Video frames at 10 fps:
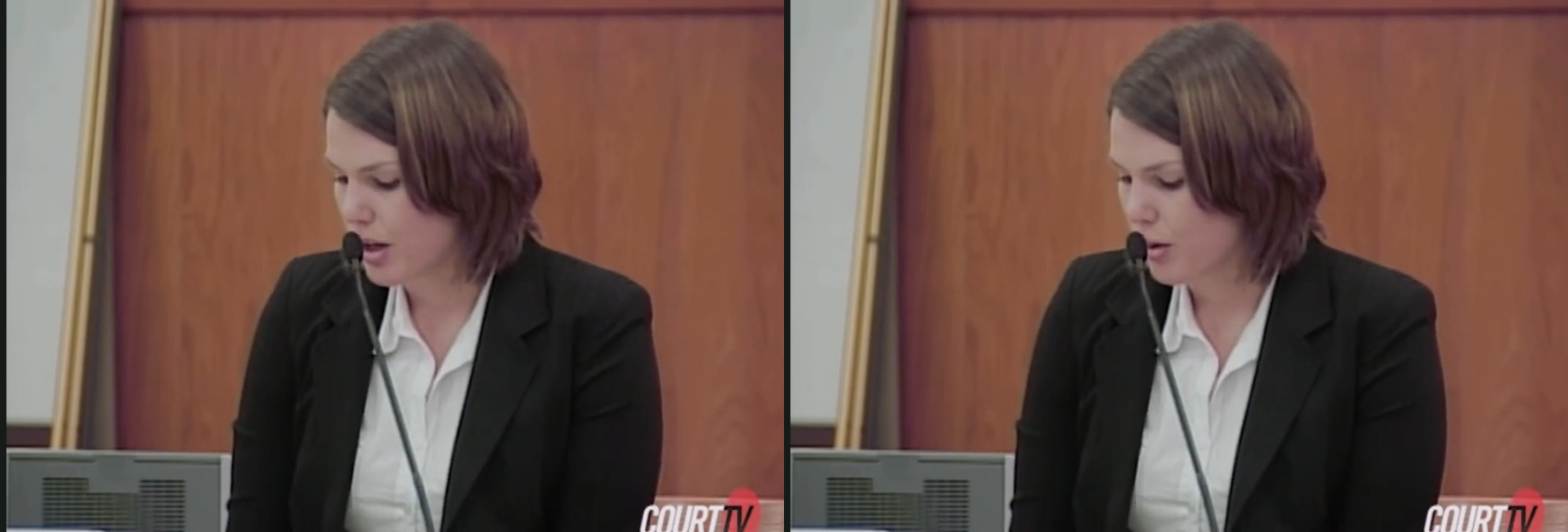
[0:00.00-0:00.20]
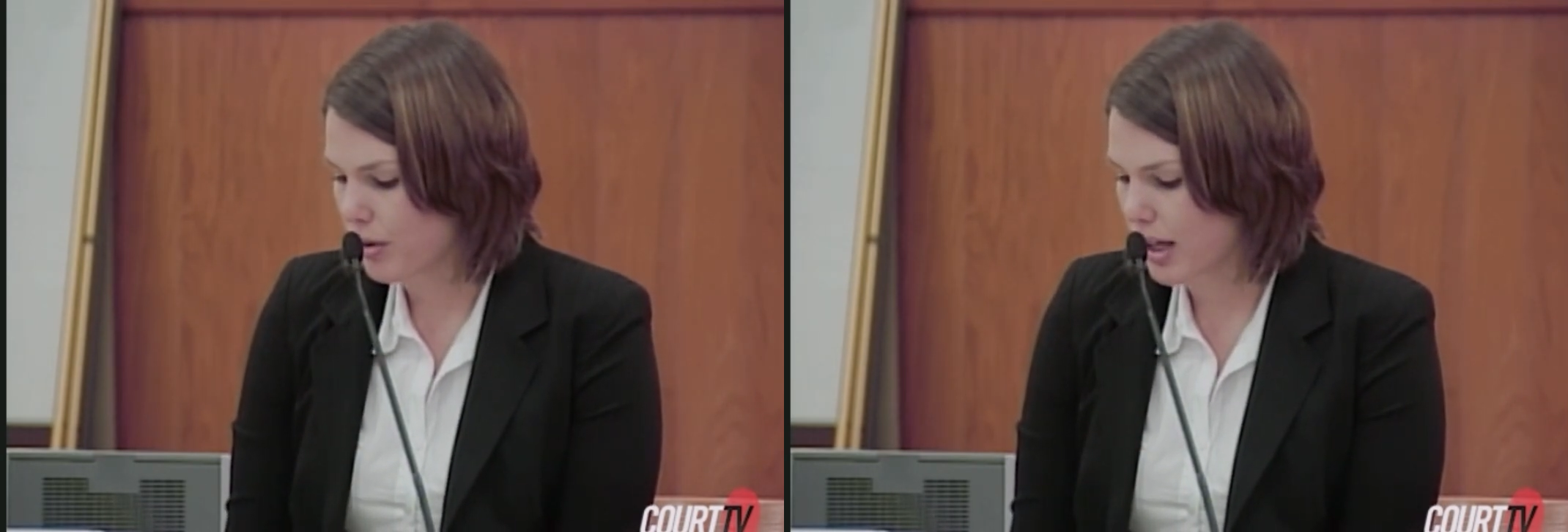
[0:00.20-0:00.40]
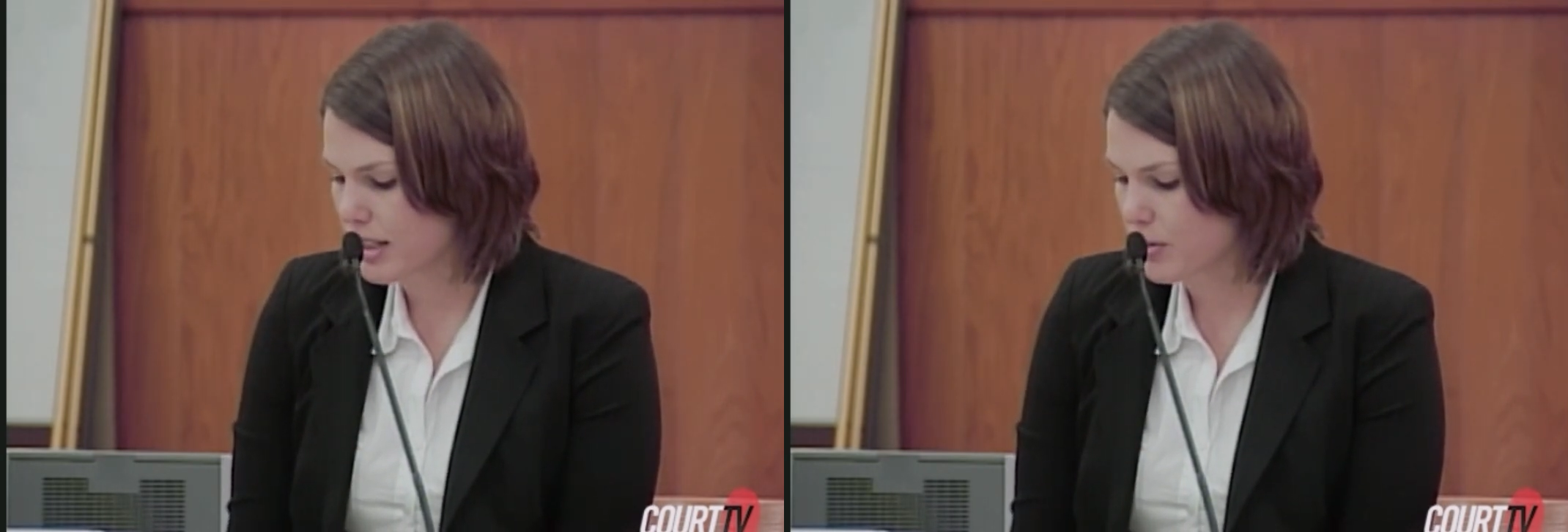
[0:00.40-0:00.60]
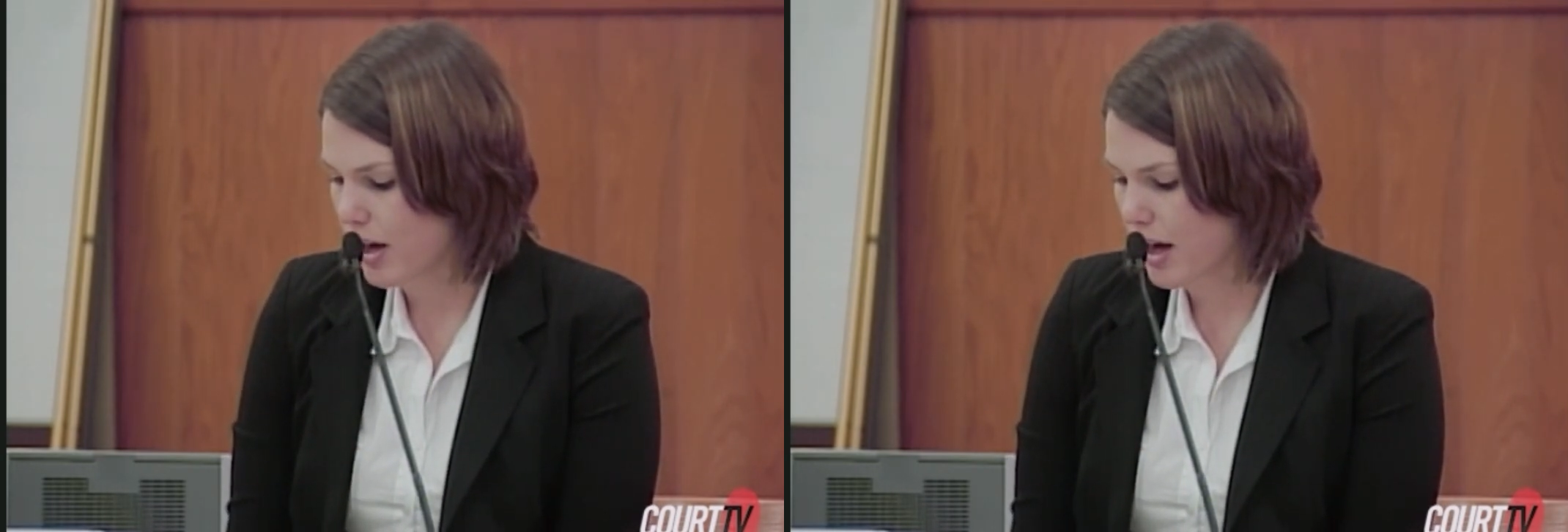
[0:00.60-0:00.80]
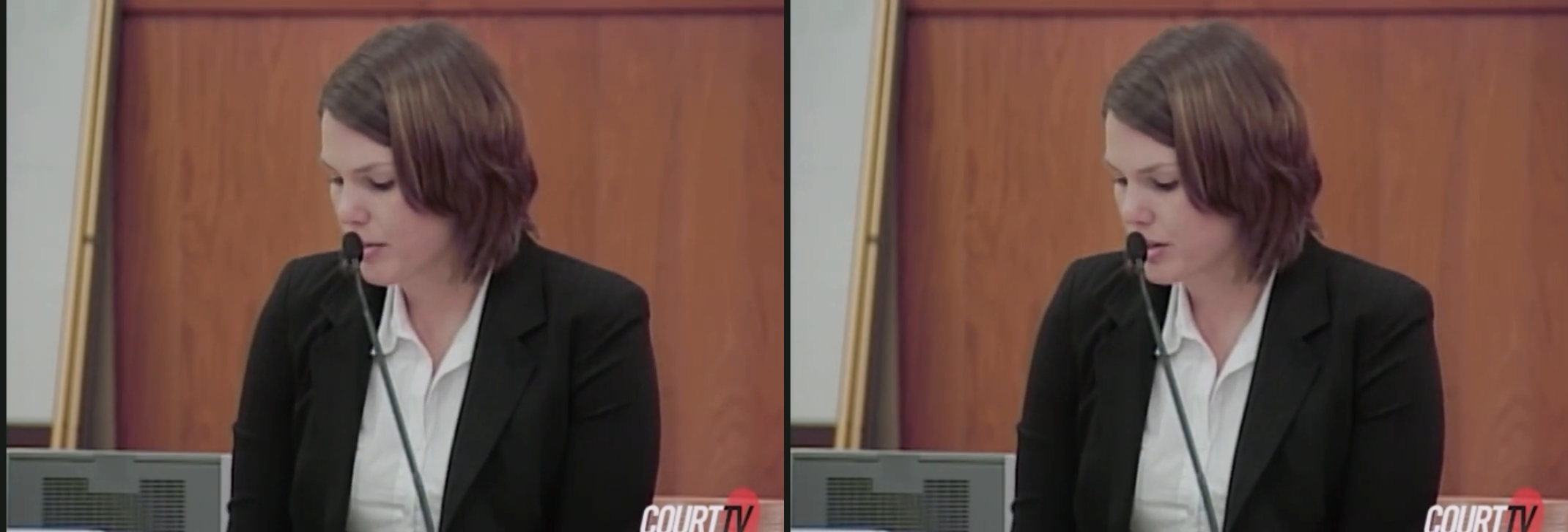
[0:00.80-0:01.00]
When asked what
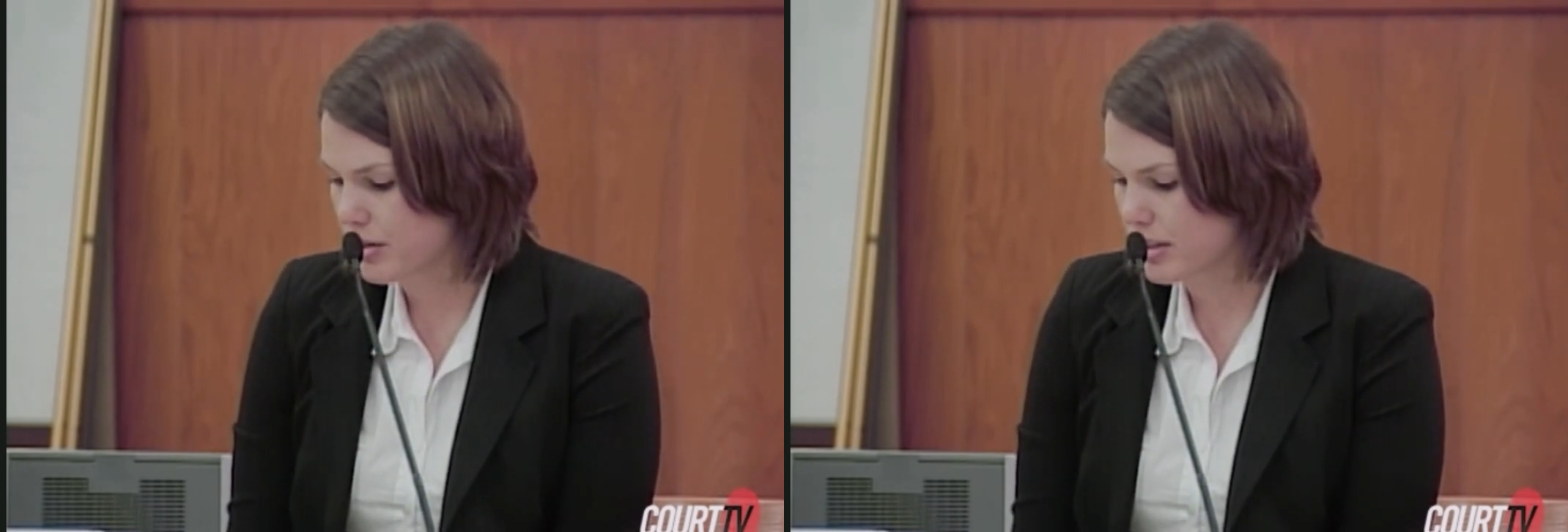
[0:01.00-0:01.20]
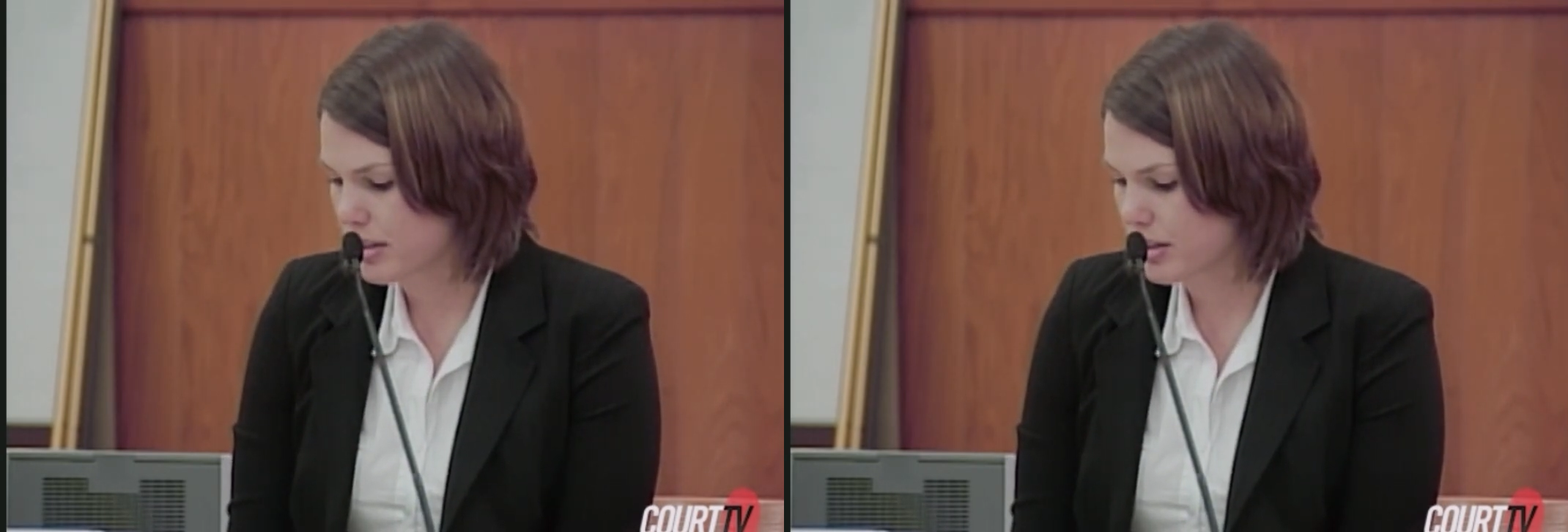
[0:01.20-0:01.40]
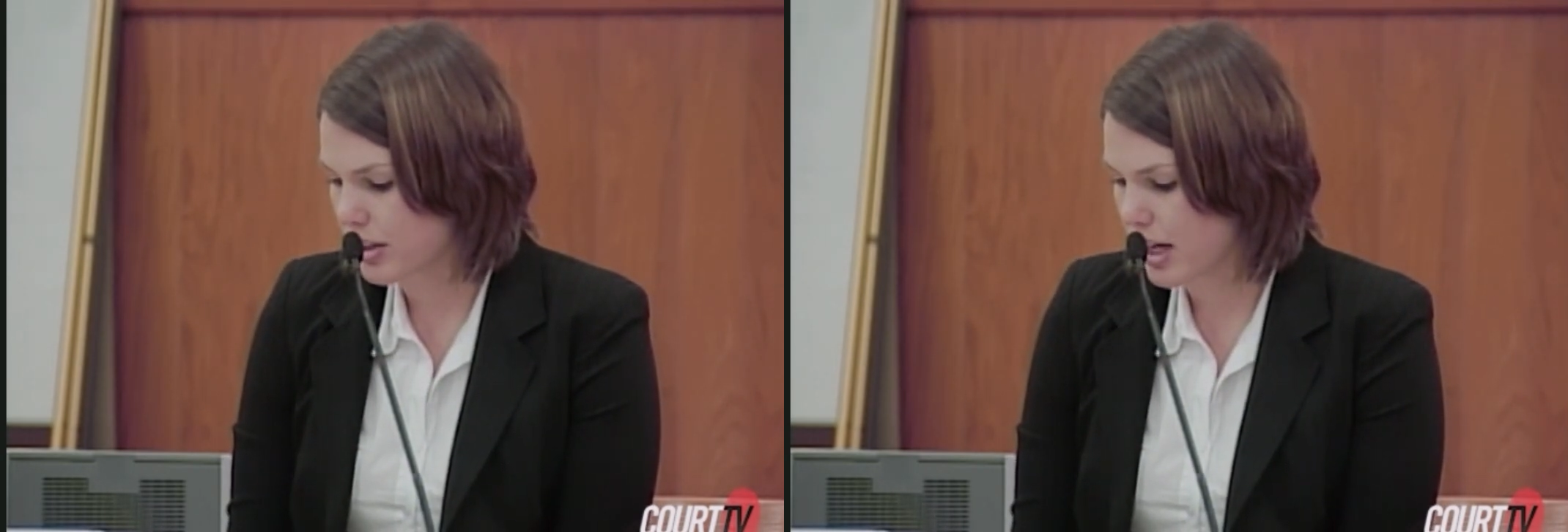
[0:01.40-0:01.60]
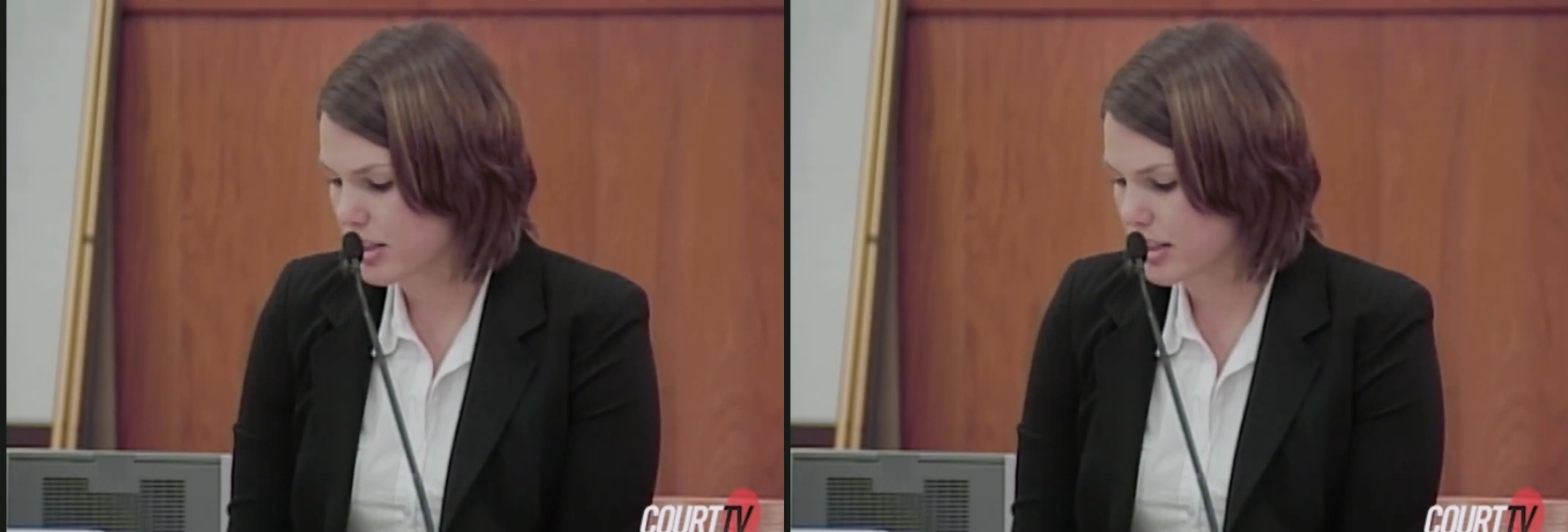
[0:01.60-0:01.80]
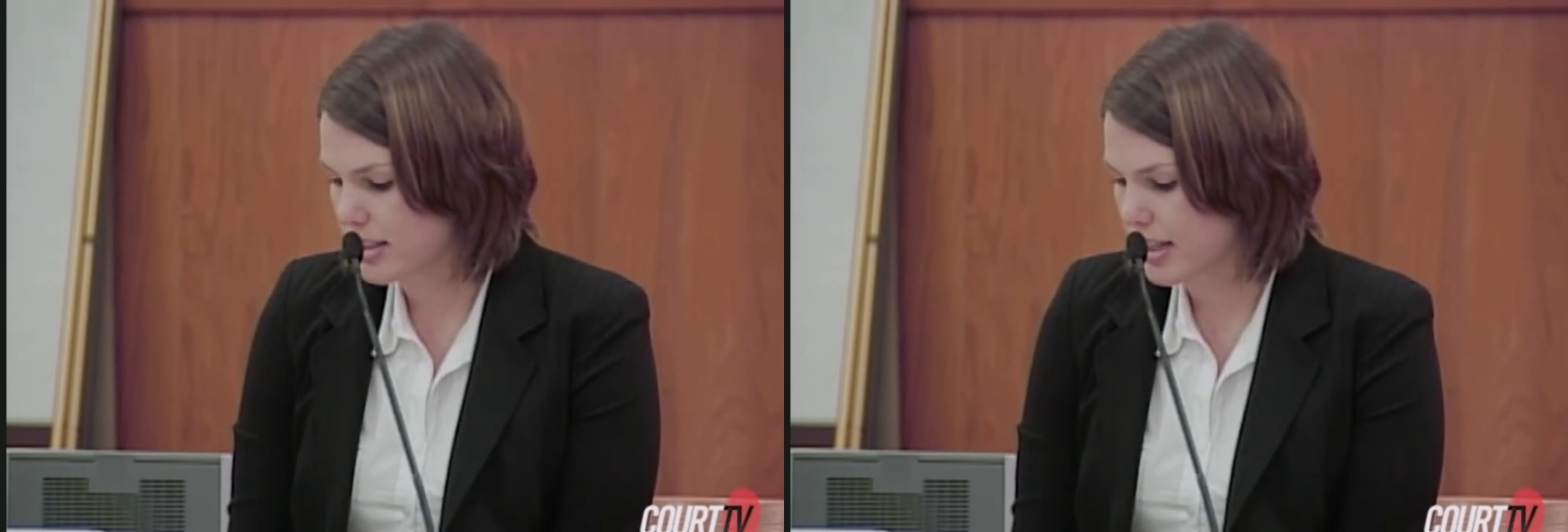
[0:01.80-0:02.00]
happened to his sister,
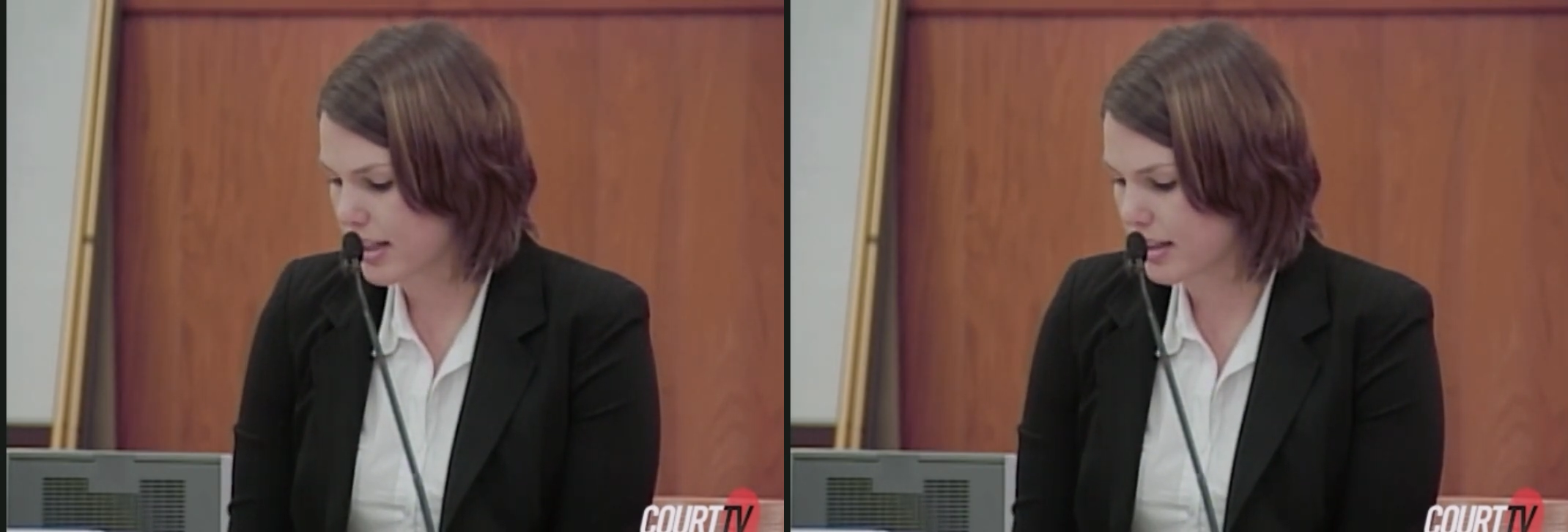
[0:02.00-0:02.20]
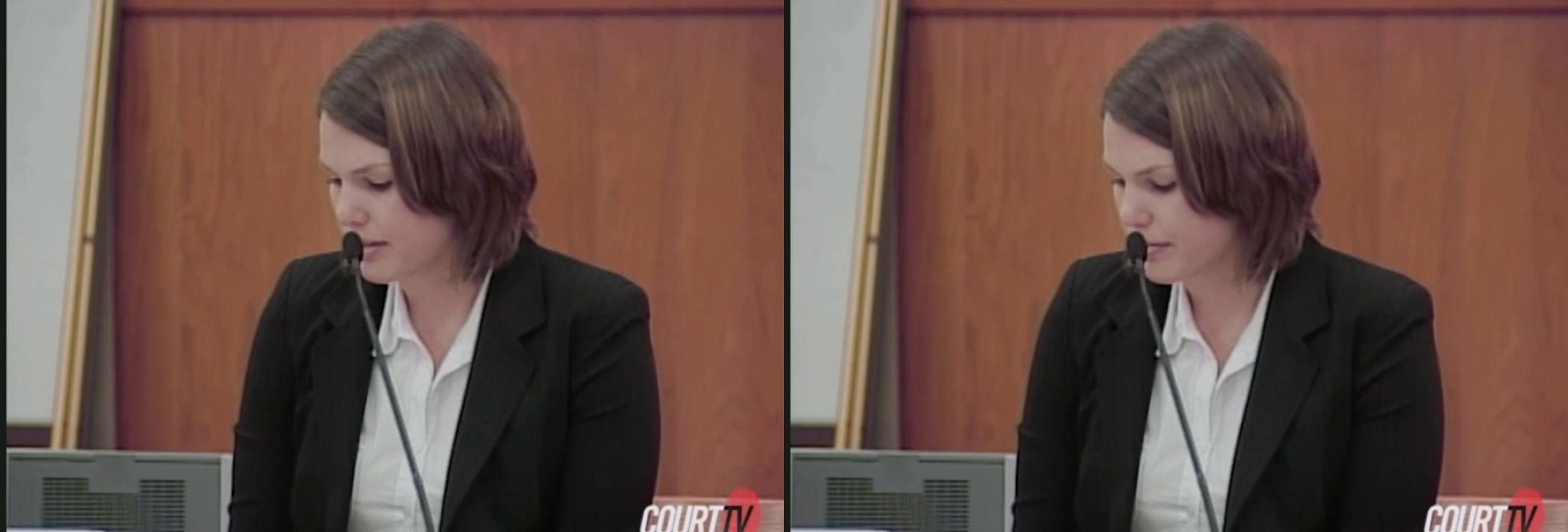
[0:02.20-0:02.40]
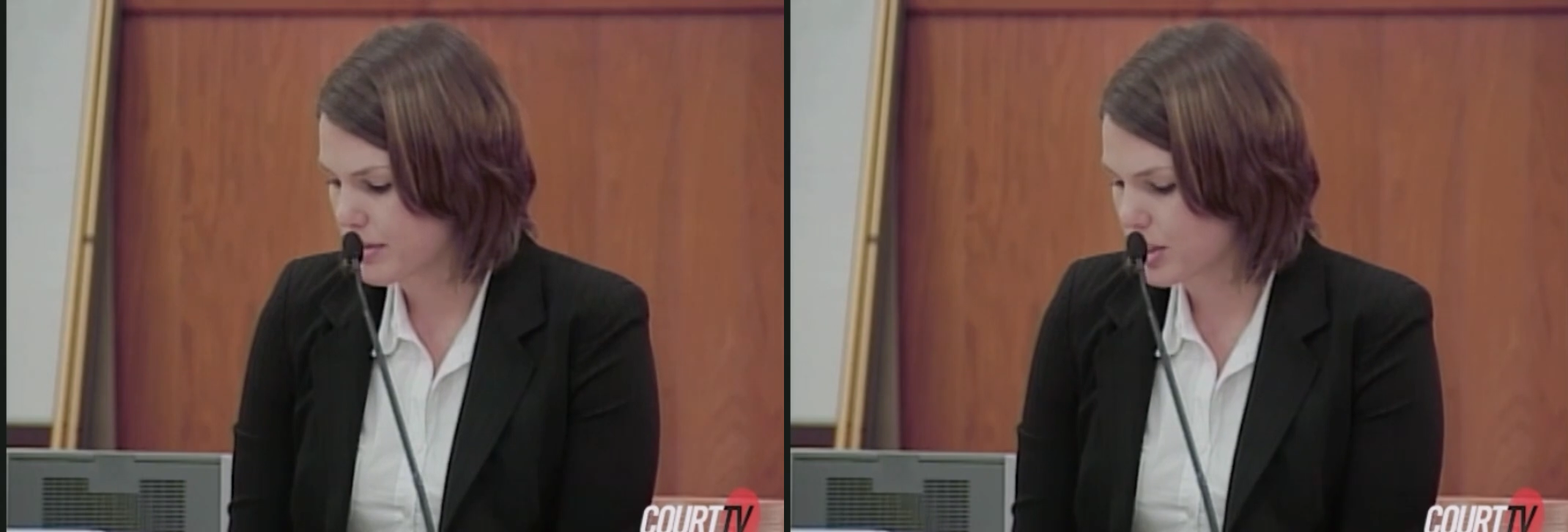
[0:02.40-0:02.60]
AJ stated,